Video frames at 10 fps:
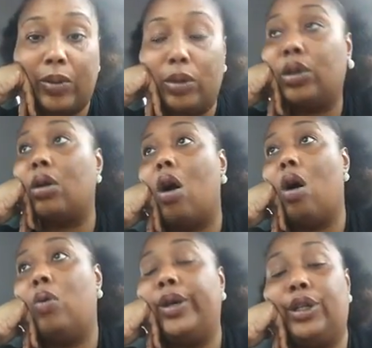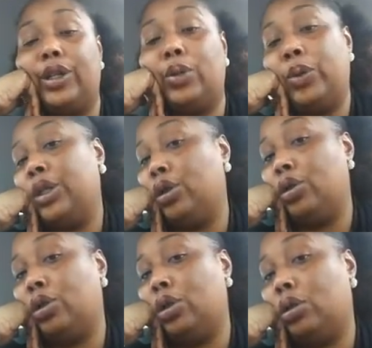Those are all witches,
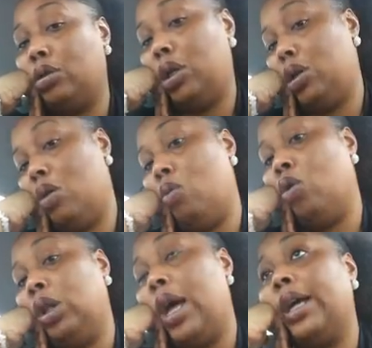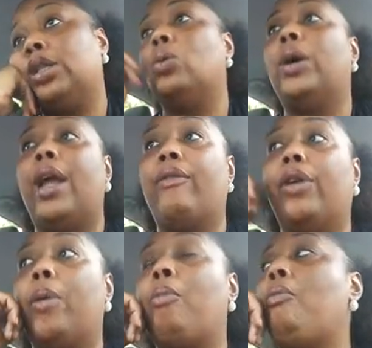wizards, you know, warlocks,
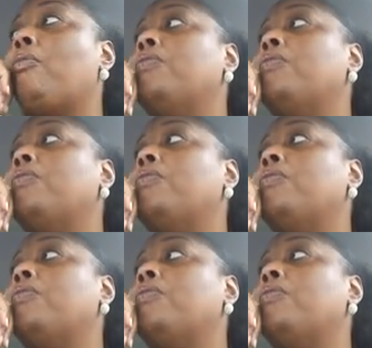whatever.